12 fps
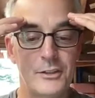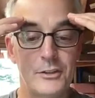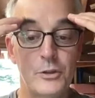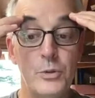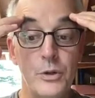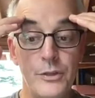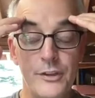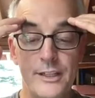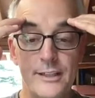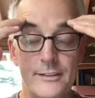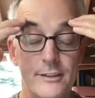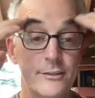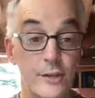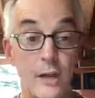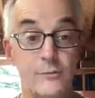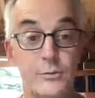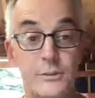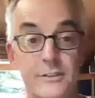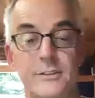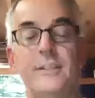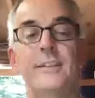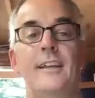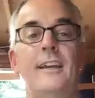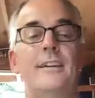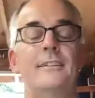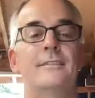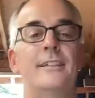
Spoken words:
cool thing is the software is already there.